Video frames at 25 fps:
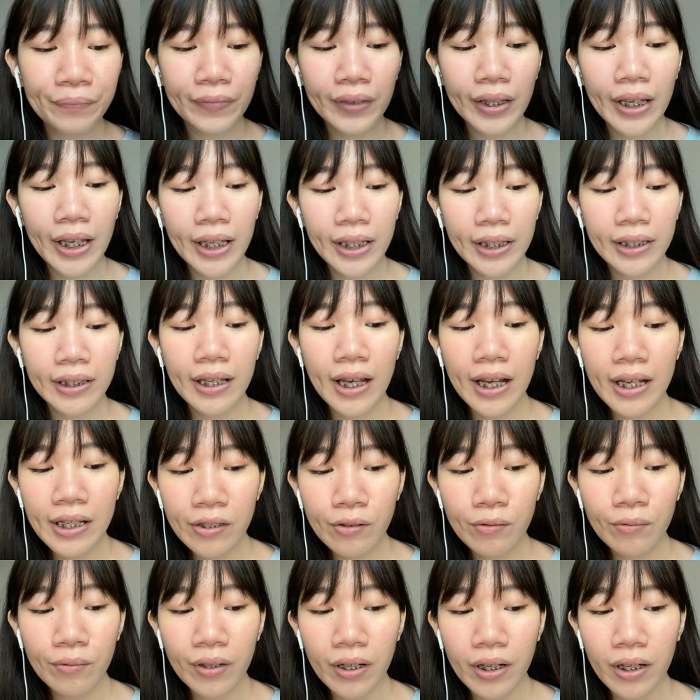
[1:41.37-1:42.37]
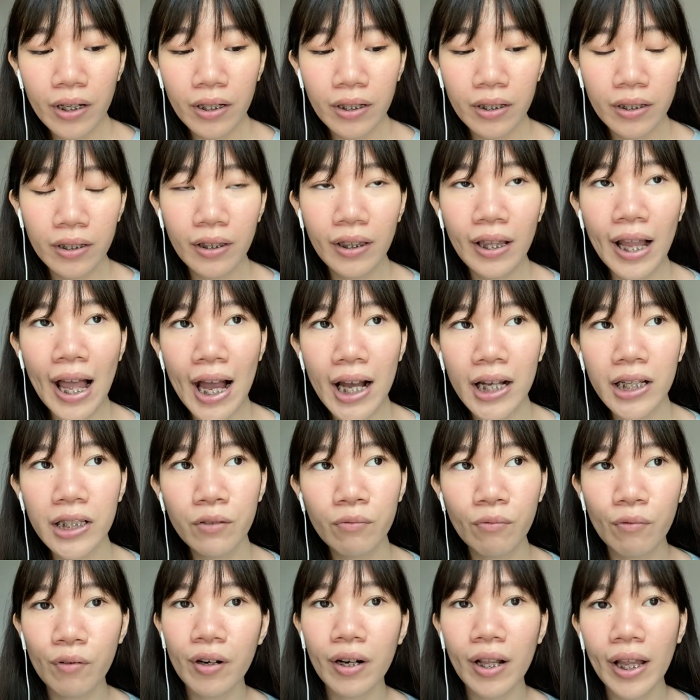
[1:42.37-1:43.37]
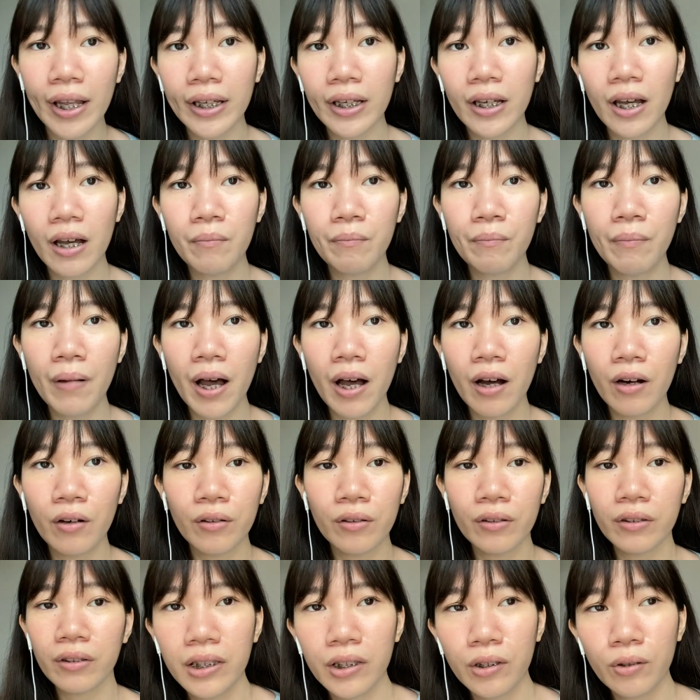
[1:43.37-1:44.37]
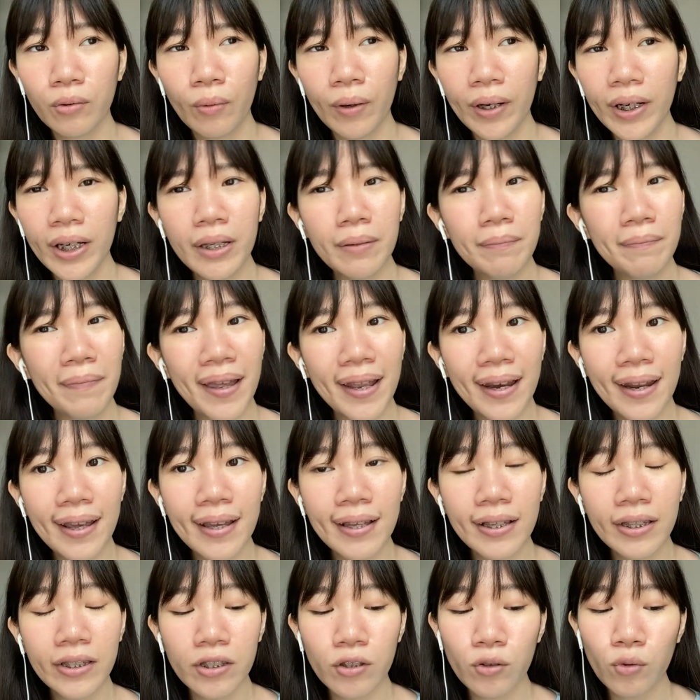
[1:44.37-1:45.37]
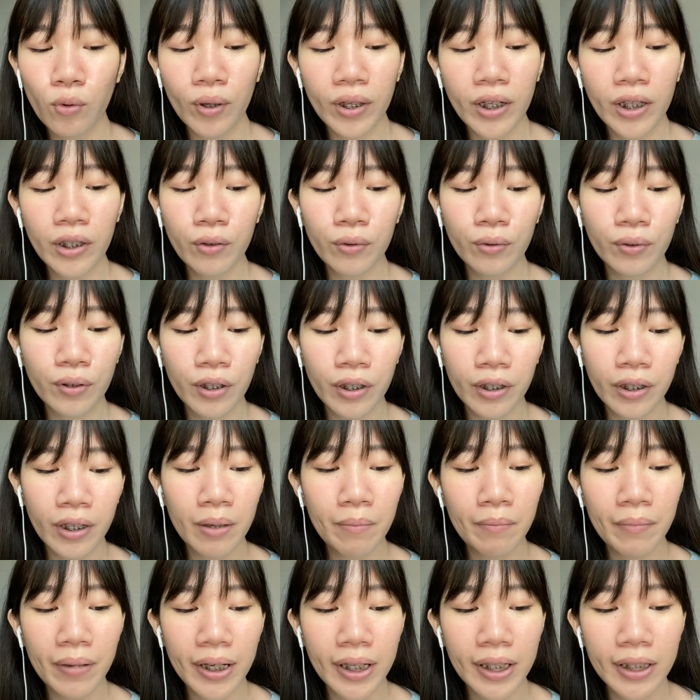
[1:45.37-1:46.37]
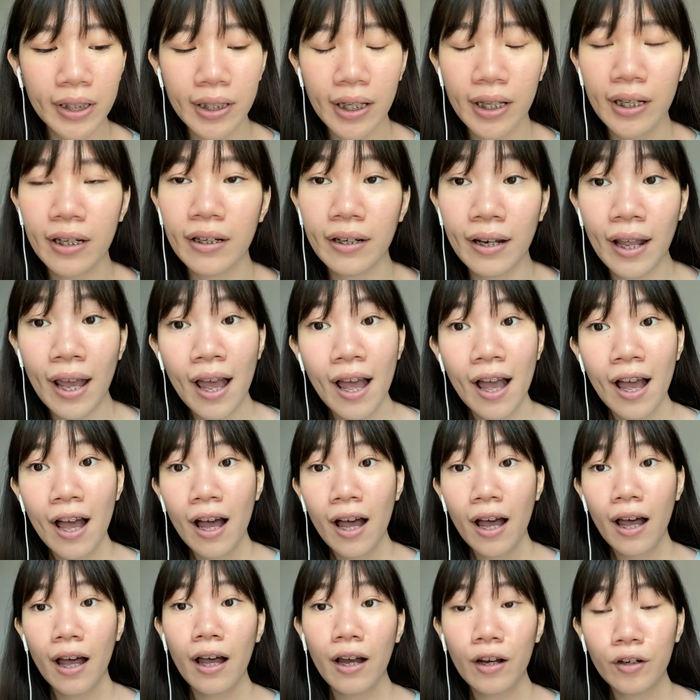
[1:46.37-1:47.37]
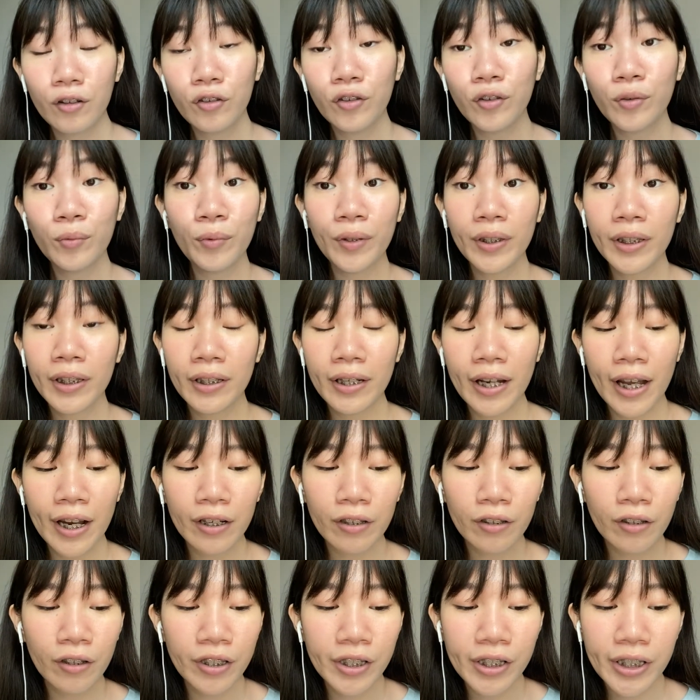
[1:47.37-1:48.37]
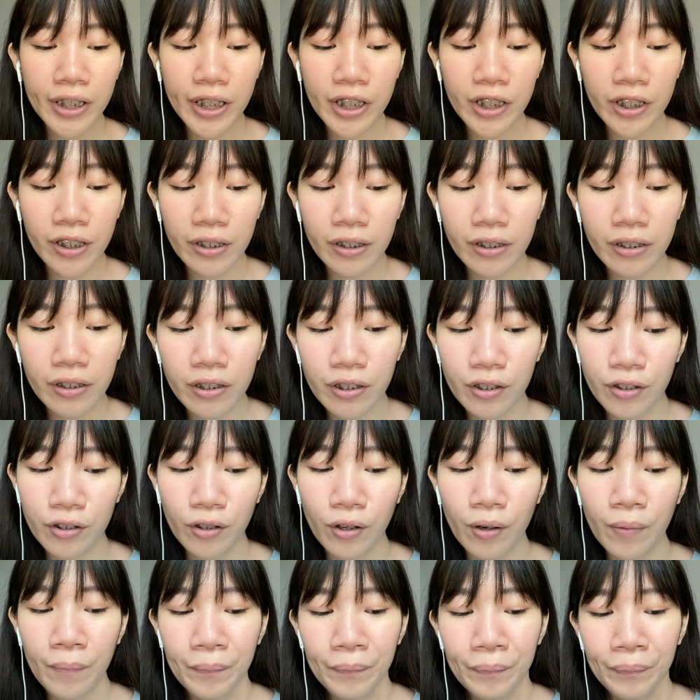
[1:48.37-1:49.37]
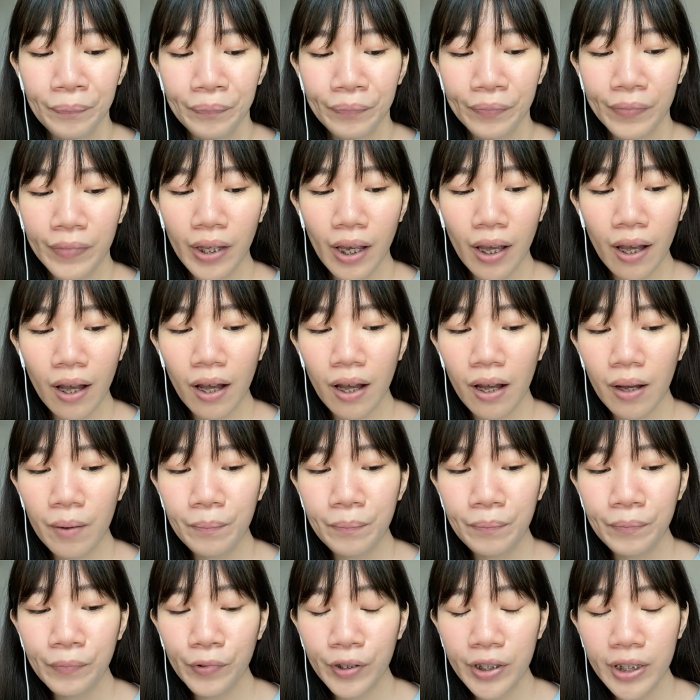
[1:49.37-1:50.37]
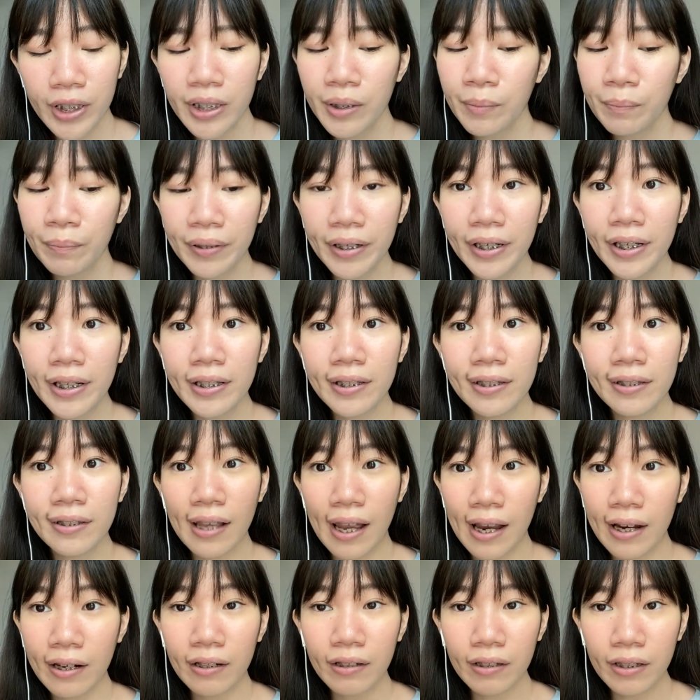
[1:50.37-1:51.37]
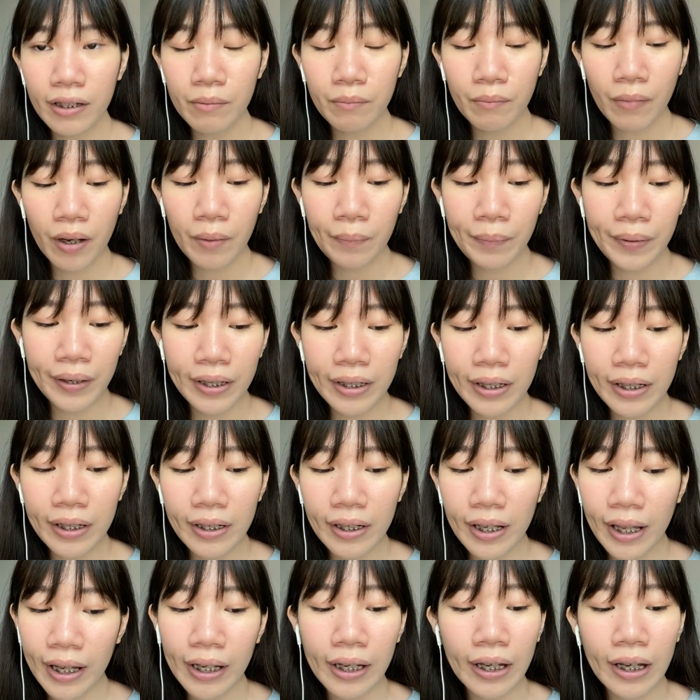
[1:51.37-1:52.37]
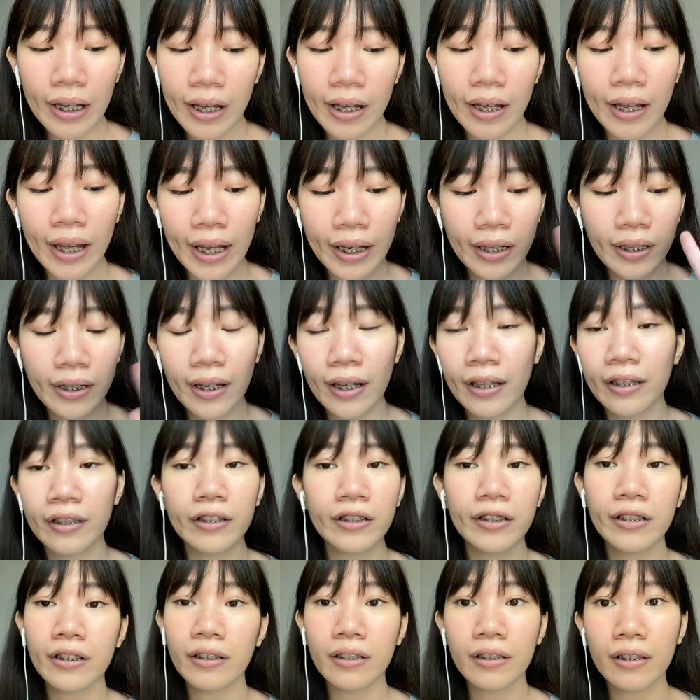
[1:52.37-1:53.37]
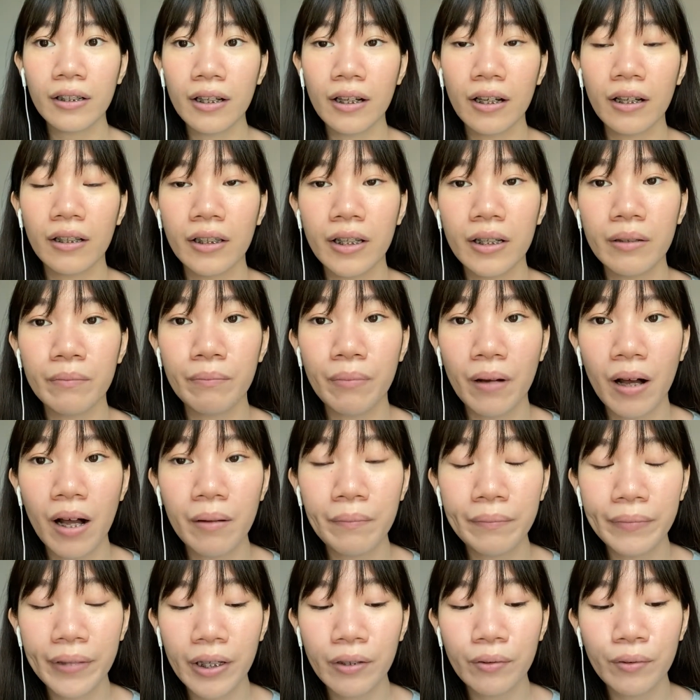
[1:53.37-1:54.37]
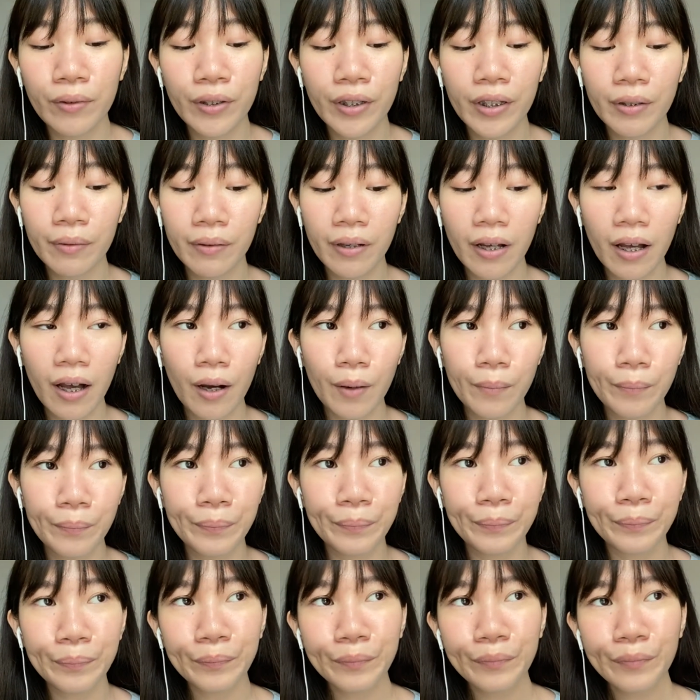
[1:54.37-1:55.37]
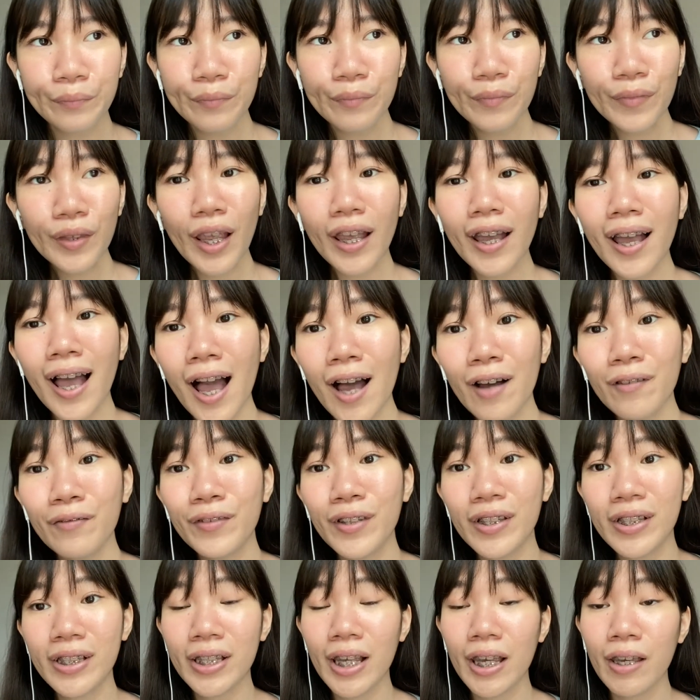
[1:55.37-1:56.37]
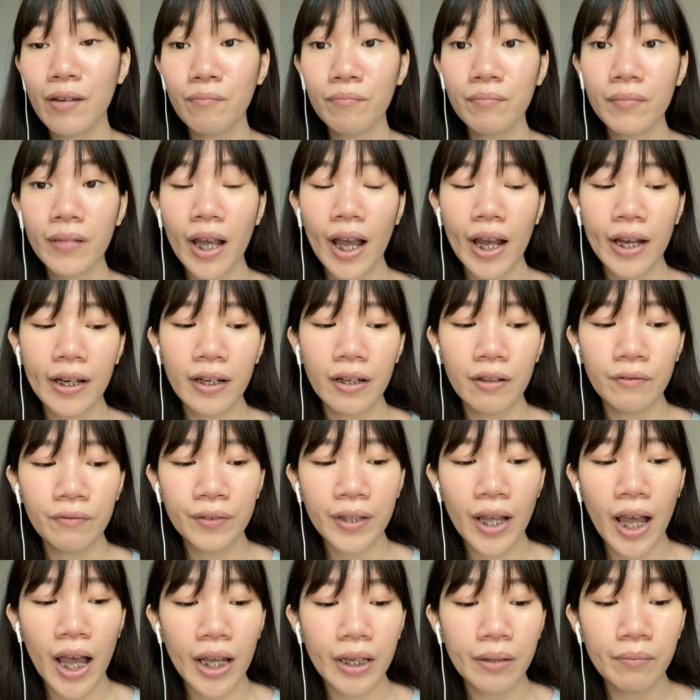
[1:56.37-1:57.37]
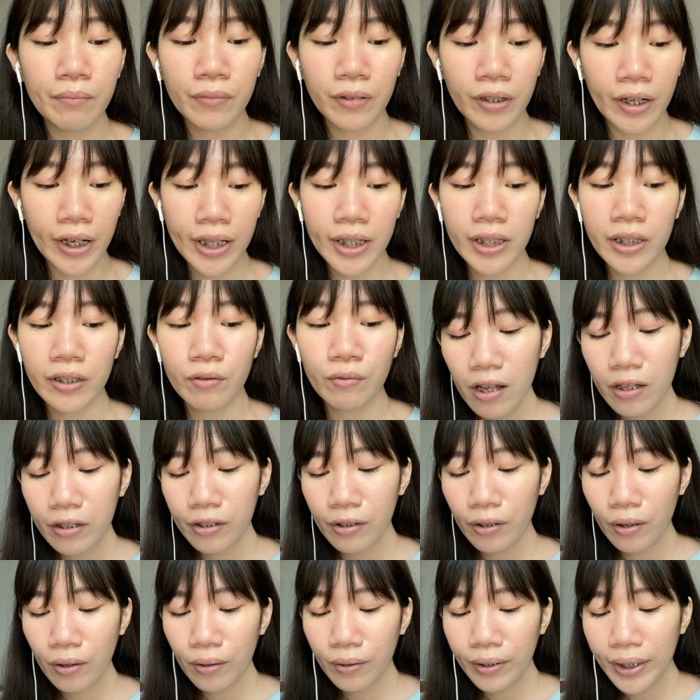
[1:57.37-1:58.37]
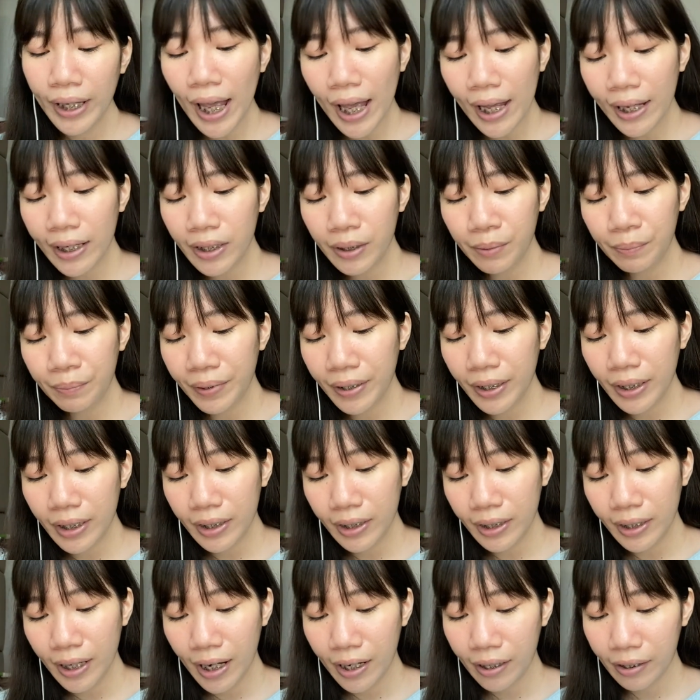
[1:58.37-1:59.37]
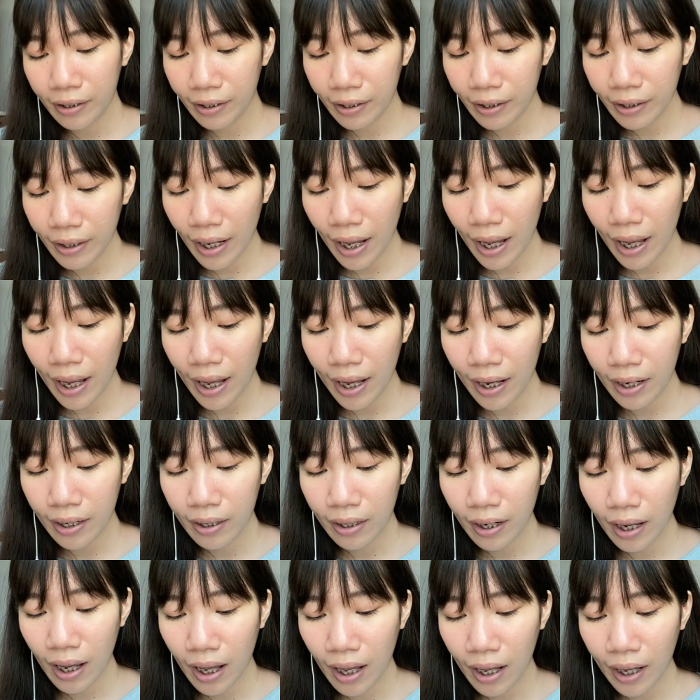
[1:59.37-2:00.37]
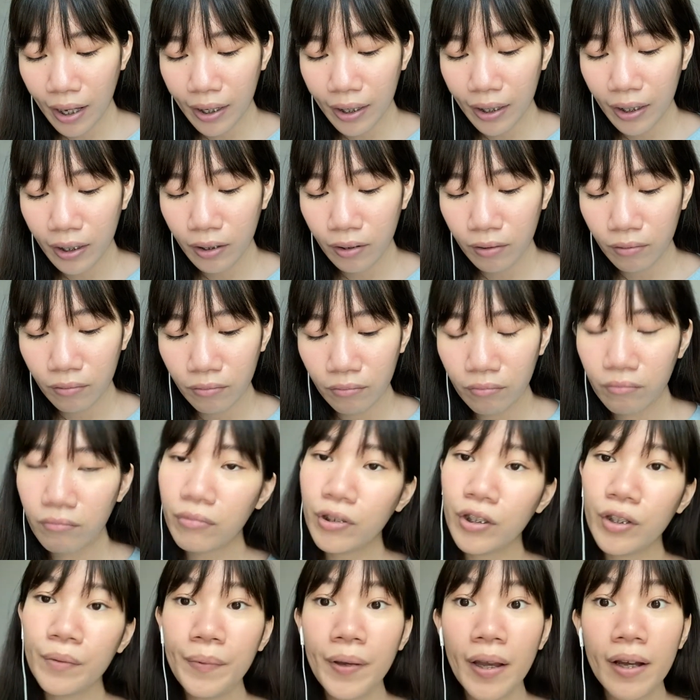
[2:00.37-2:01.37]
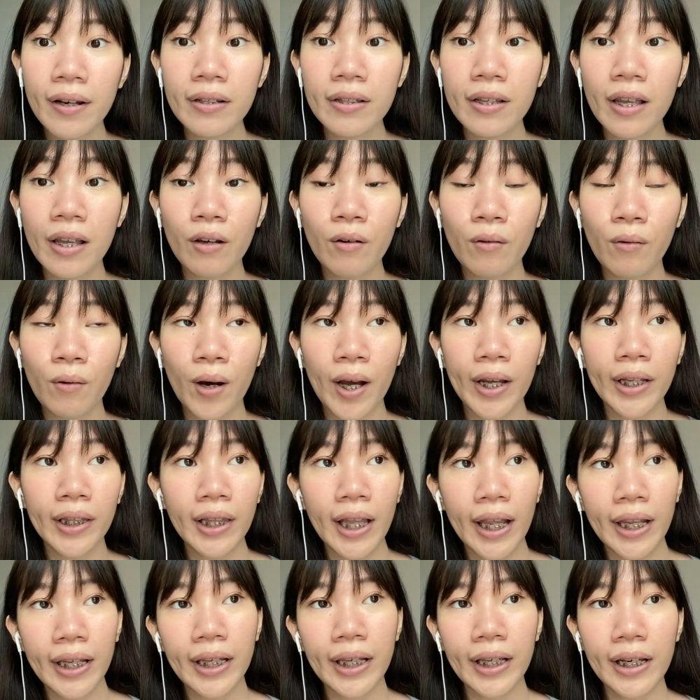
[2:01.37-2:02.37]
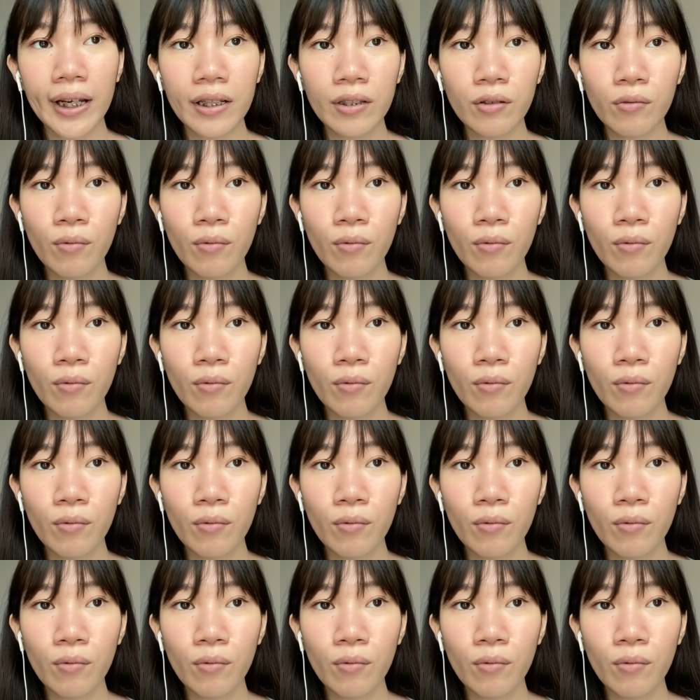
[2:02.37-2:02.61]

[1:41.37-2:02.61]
It does last for like about 20 minutes, 20 to 30 minutes in a room with an air conditioned. So which is pretty standard in my opinion. Like any other lip balm, they would have the same kind of time range. So yeah, it's pretty standard, and to be honest, I quite like it as